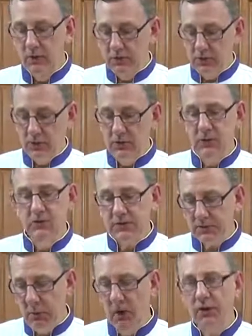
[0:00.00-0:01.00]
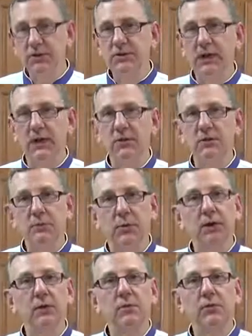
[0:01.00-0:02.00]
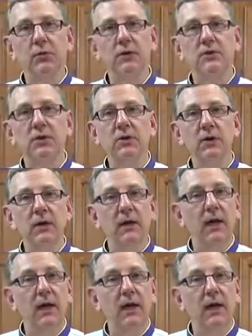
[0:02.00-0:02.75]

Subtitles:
So use small containers, put it in the freezer,